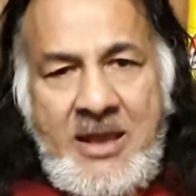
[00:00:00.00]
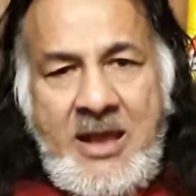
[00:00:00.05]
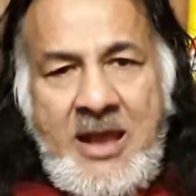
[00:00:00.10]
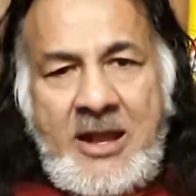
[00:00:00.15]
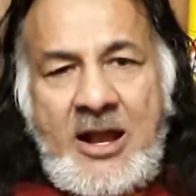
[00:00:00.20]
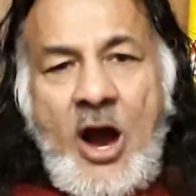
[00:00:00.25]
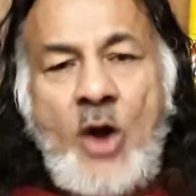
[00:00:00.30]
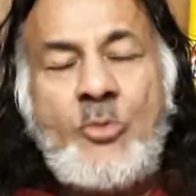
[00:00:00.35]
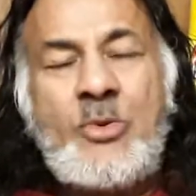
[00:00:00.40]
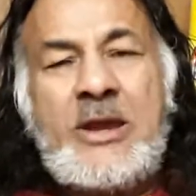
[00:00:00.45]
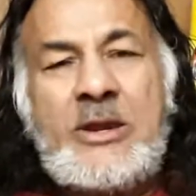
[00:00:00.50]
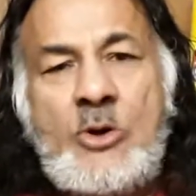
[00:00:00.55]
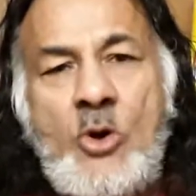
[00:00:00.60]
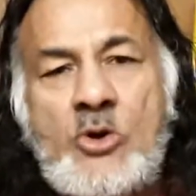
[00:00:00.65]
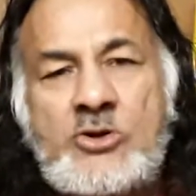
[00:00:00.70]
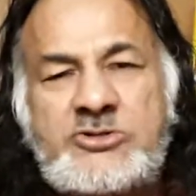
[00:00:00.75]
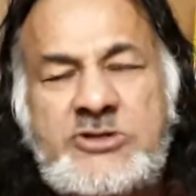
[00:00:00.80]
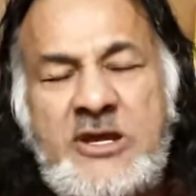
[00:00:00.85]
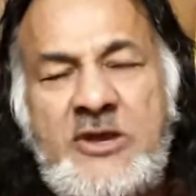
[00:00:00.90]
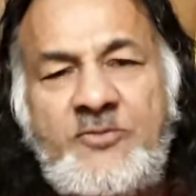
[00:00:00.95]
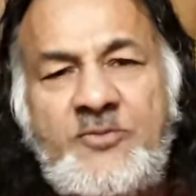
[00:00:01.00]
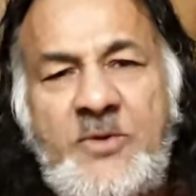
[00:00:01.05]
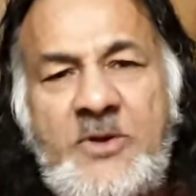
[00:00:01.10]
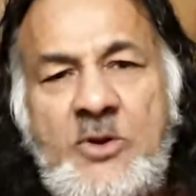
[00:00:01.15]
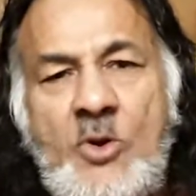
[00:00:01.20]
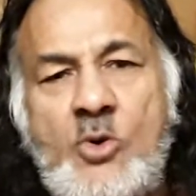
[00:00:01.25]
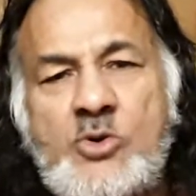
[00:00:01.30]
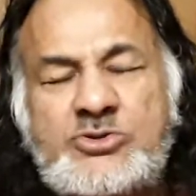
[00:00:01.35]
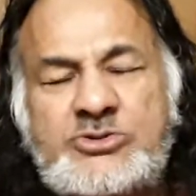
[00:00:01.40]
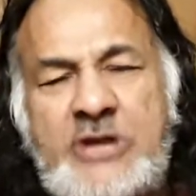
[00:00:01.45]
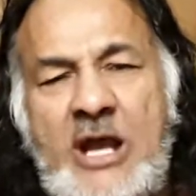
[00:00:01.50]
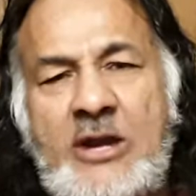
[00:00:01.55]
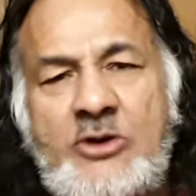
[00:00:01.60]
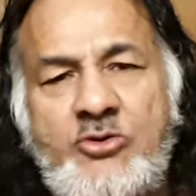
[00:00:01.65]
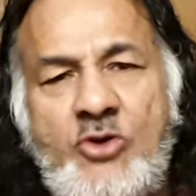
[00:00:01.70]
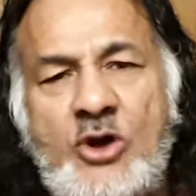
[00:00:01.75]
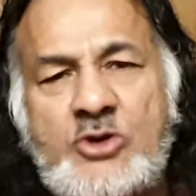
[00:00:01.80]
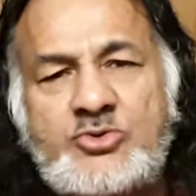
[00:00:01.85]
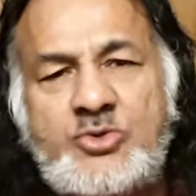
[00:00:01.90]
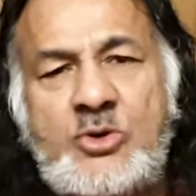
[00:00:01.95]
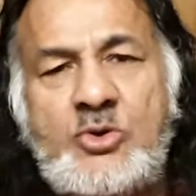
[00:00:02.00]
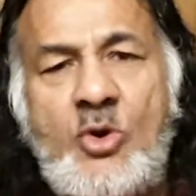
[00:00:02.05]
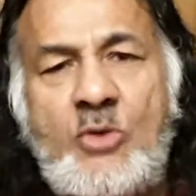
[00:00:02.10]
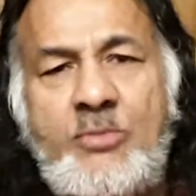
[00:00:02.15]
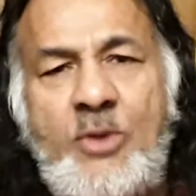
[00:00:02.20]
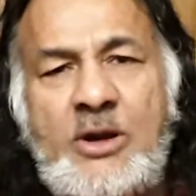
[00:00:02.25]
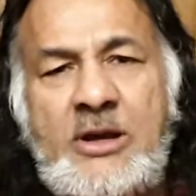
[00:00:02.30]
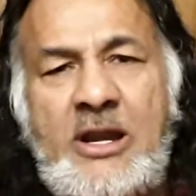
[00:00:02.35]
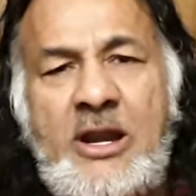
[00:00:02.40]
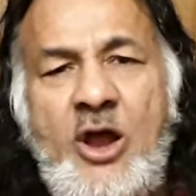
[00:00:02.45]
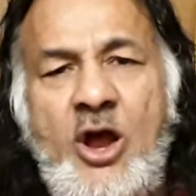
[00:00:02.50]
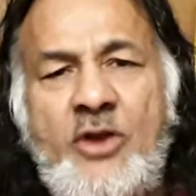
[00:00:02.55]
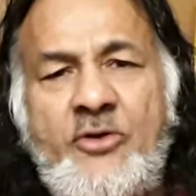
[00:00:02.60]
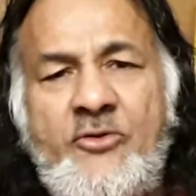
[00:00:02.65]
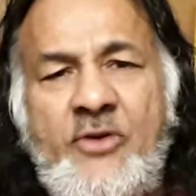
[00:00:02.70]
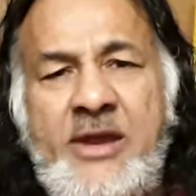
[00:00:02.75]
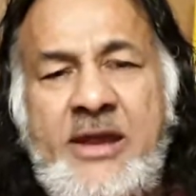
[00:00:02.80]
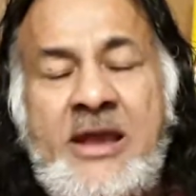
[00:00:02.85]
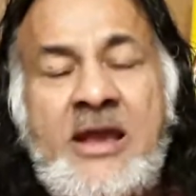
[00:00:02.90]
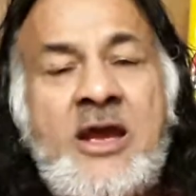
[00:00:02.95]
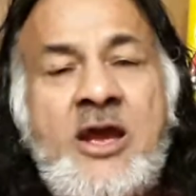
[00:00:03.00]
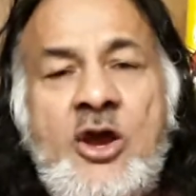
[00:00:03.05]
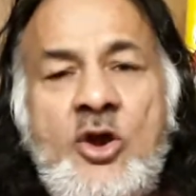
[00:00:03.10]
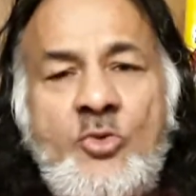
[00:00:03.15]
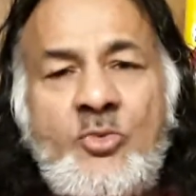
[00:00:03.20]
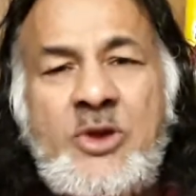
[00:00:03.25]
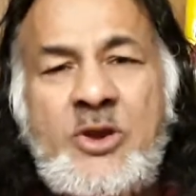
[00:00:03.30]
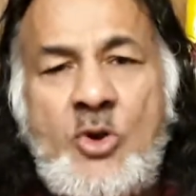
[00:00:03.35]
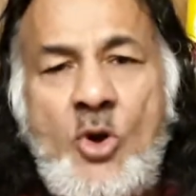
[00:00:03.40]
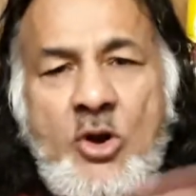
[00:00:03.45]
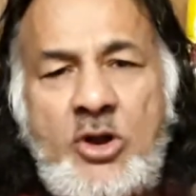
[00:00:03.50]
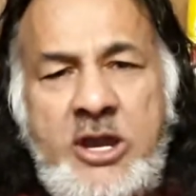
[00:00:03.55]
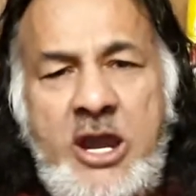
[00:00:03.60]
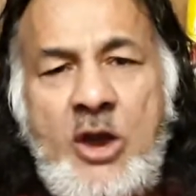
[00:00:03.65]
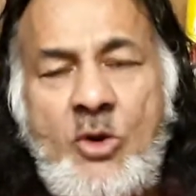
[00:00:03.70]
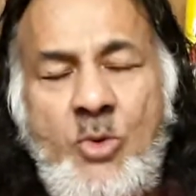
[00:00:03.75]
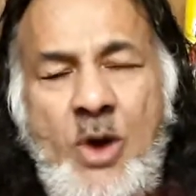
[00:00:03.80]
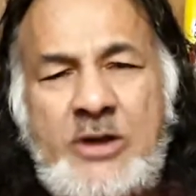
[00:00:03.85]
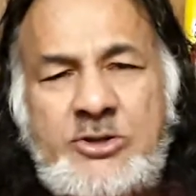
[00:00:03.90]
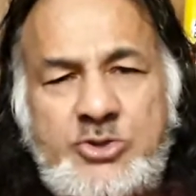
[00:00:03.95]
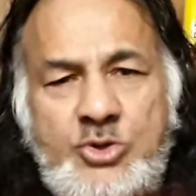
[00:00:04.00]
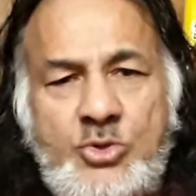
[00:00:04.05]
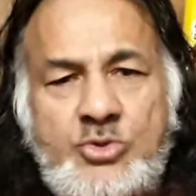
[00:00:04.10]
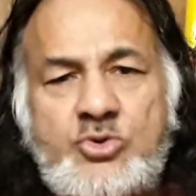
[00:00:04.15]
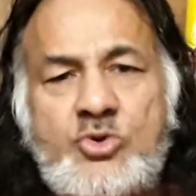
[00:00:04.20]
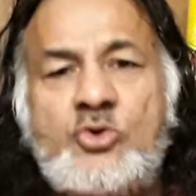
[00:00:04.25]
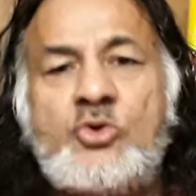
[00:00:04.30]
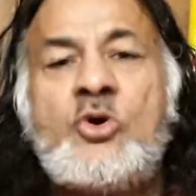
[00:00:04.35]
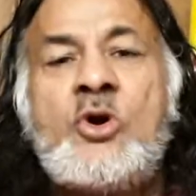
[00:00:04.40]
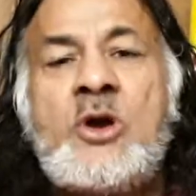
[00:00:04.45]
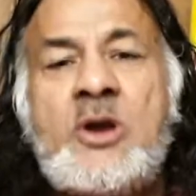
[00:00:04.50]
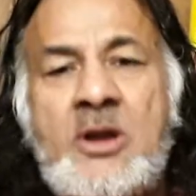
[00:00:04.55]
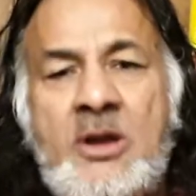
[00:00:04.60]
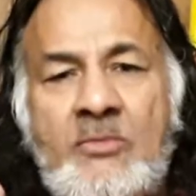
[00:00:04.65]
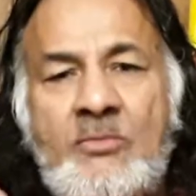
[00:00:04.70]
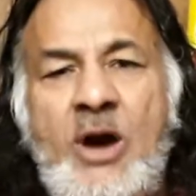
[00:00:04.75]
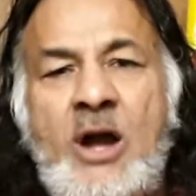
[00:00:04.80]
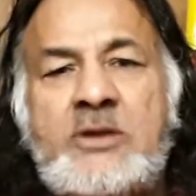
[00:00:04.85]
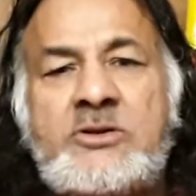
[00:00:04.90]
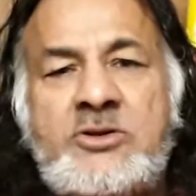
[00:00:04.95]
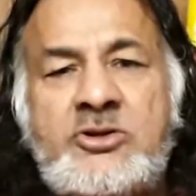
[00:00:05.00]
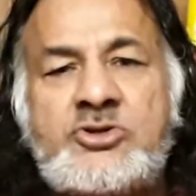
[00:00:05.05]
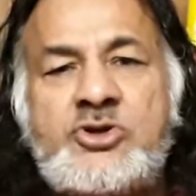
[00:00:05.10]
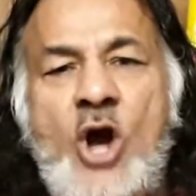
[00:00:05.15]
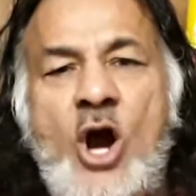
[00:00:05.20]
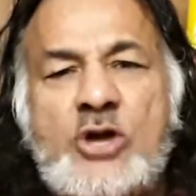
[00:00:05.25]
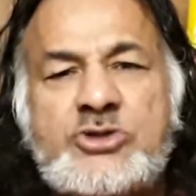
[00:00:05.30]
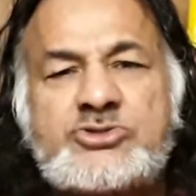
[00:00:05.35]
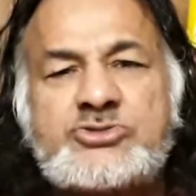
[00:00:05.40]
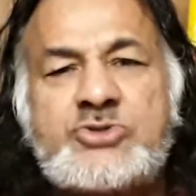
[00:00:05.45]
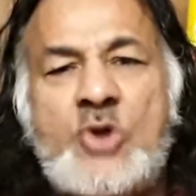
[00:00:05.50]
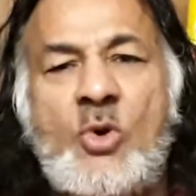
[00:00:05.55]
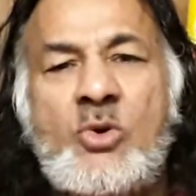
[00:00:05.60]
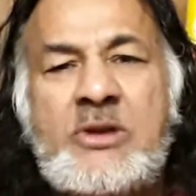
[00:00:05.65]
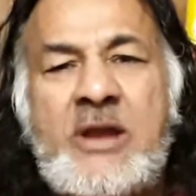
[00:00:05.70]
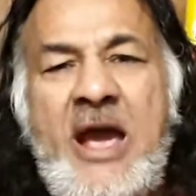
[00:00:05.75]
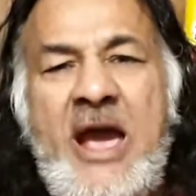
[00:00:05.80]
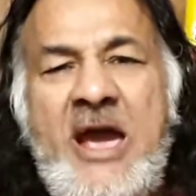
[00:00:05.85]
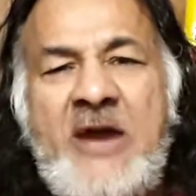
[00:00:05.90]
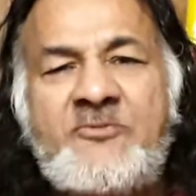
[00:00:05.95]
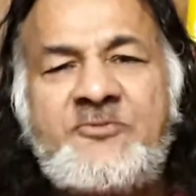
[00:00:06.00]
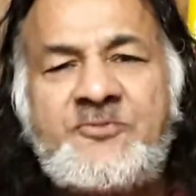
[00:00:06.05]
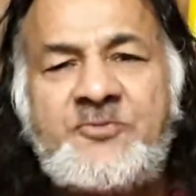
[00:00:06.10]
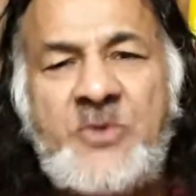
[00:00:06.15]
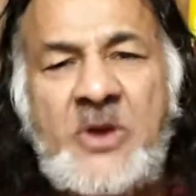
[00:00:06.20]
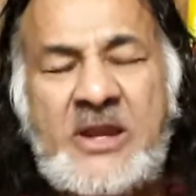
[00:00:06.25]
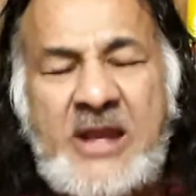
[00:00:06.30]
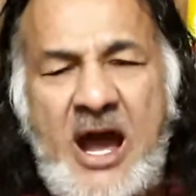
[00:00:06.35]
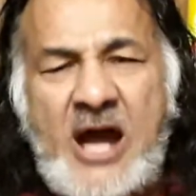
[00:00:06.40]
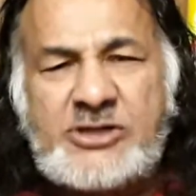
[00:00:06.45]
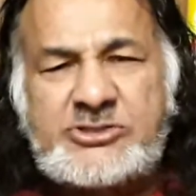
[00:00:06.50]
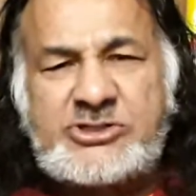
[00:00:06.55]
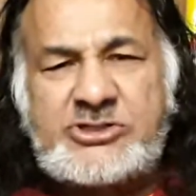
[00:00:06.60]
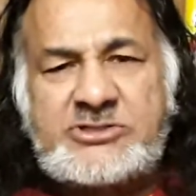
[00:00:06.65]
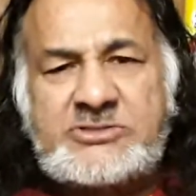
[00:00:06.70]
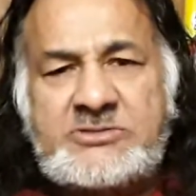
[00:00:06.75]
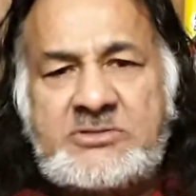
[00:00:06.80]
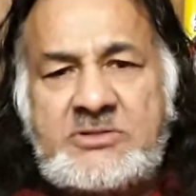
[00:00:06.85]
Because we don't thief, we don't sell drugs, we don't money laundering. We don't care what you do, but just don't F with us.